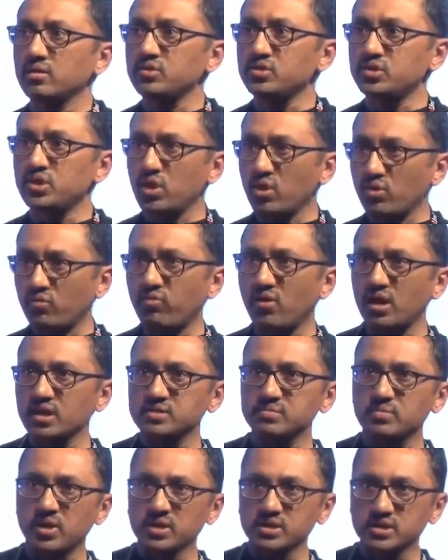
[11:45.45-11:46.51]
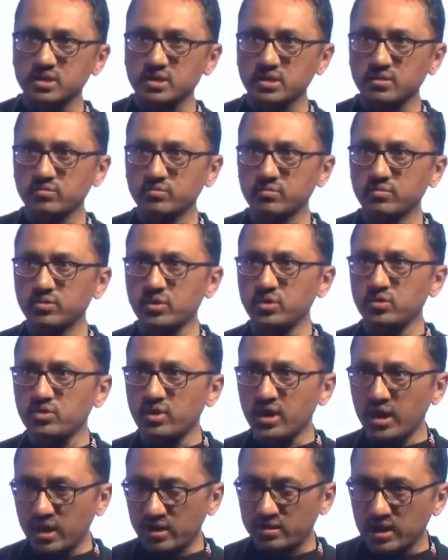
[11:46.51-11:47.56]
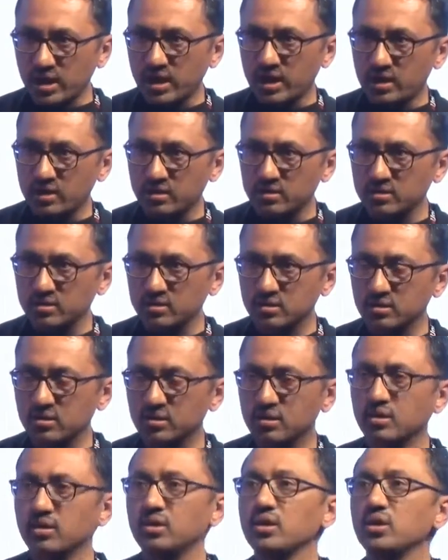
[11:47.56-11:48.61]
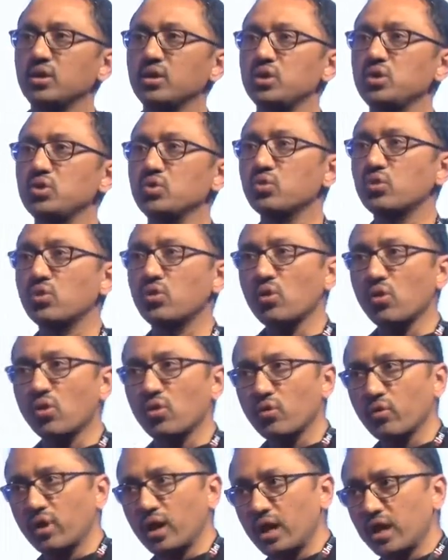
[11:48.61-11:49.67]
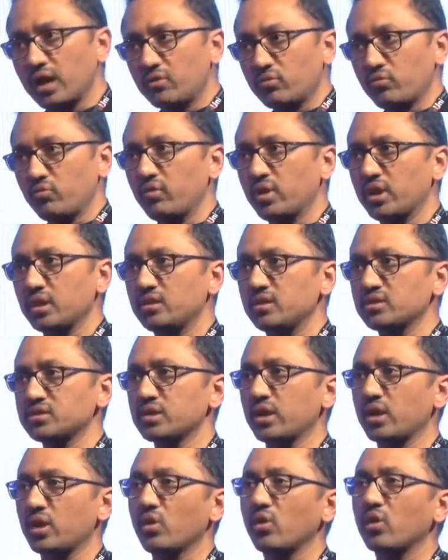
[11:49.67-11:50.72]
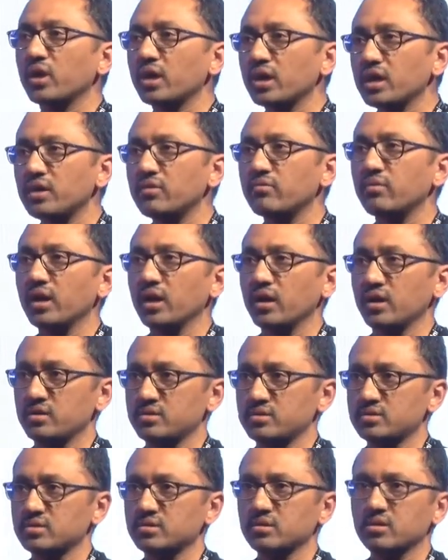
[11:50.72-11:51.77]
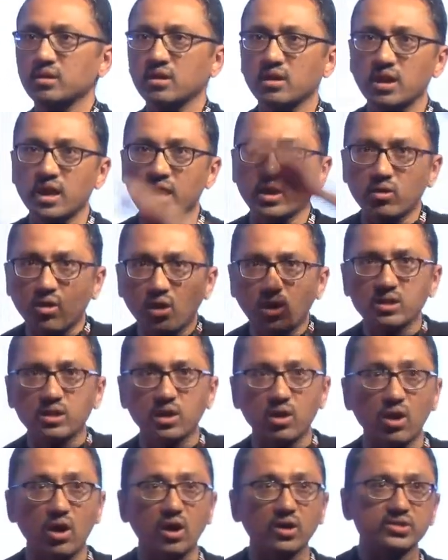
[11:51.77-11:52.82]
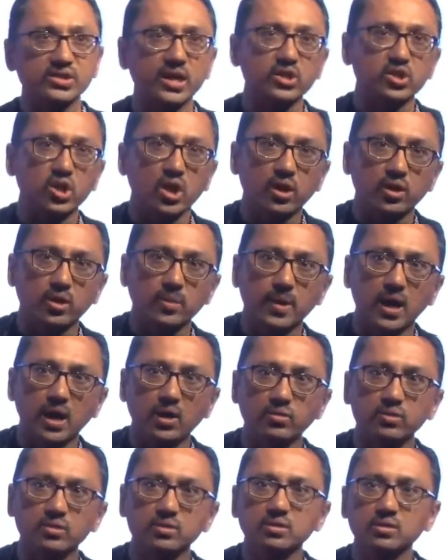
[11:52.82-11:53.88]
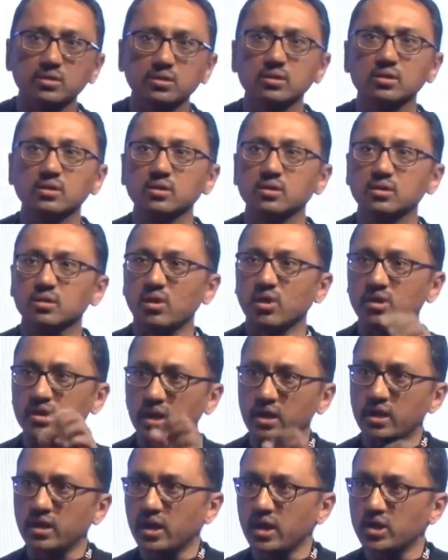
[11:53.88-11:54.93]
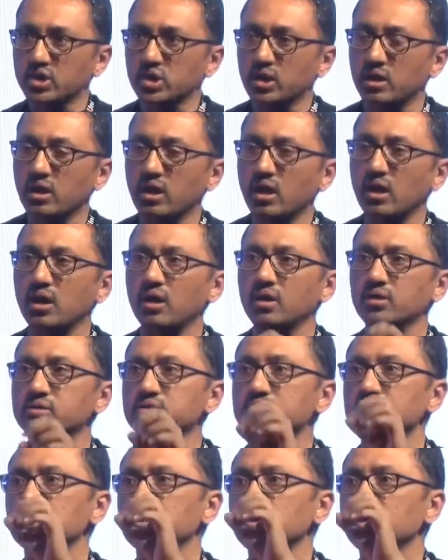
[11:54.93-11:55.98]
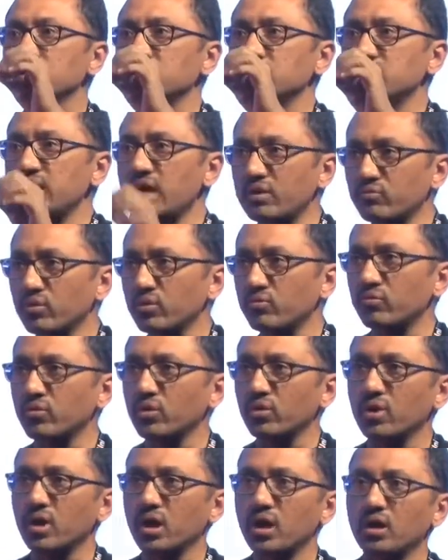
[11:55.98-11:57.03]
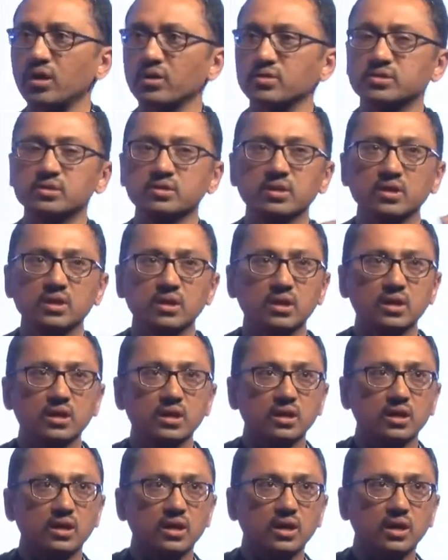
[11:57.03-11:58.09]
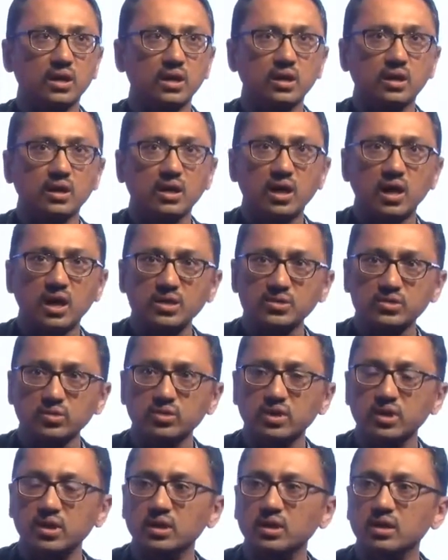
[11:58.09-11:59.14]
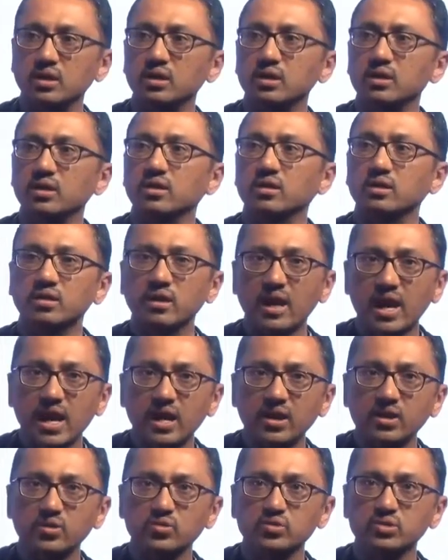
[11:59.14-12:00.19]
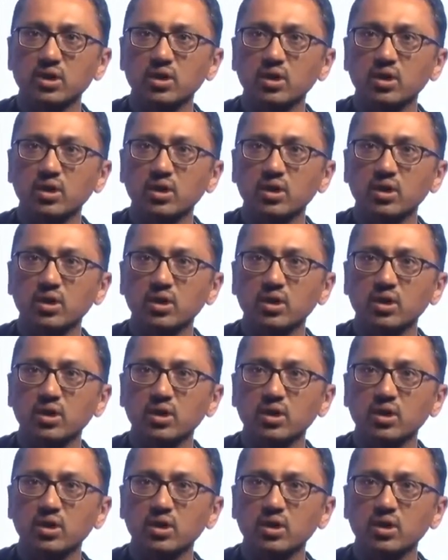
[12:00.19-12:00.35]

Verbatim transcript: zero false positive, you take that, you correlate with the security events like all the logs I talked about, authentication logs, network flow logs, uh, also the end user